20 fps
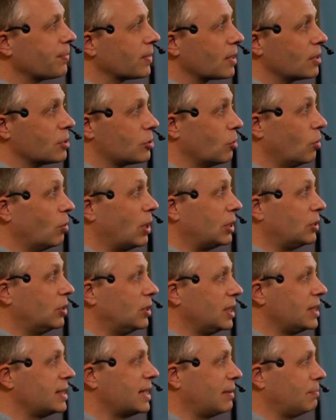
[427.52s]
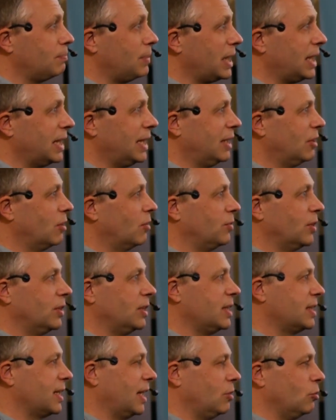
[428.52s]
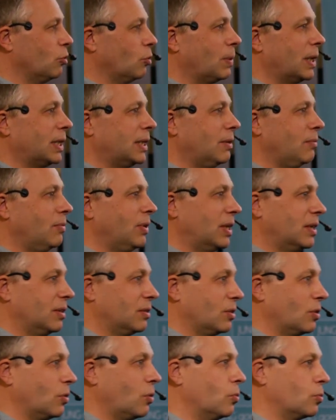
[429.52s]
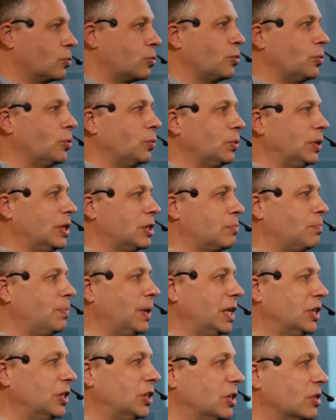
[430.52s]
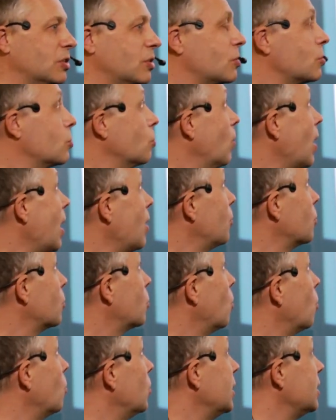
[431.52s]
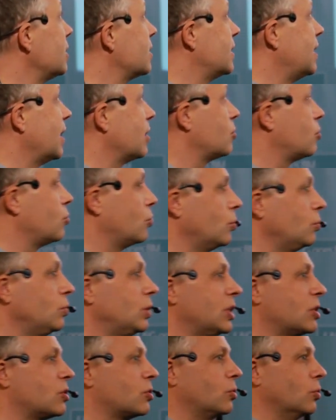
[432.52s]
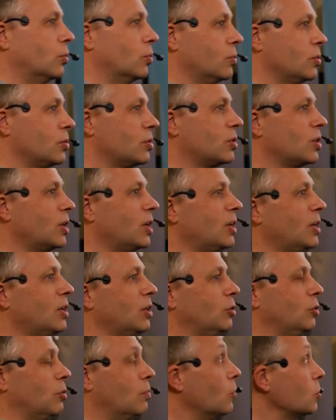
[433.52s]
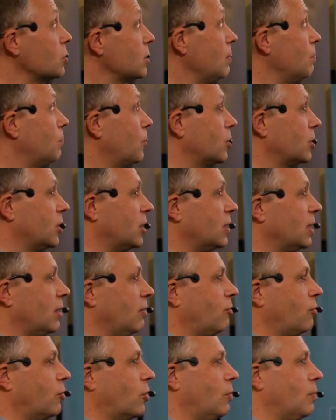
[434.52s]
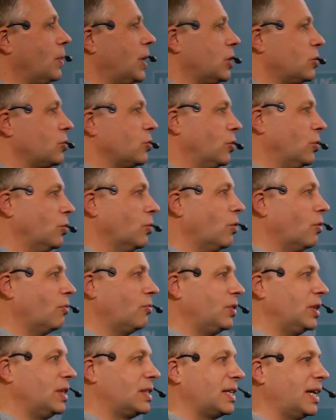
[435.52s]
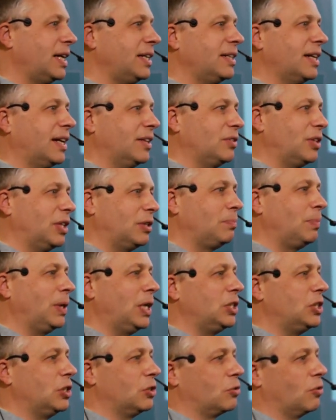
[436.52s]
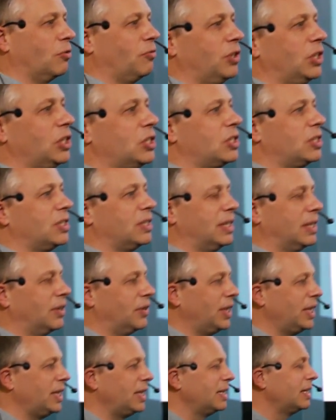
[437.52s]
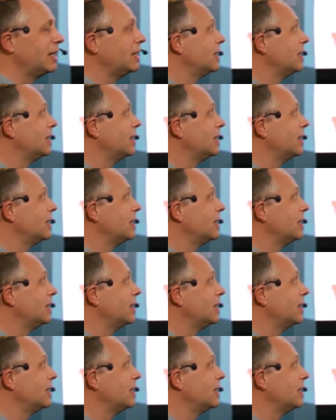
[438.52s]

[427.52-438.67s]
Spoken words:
so at the beginning of the design, nobody will go through these pages. So our goal is that through these tools, the most important information of these 800 pages of each series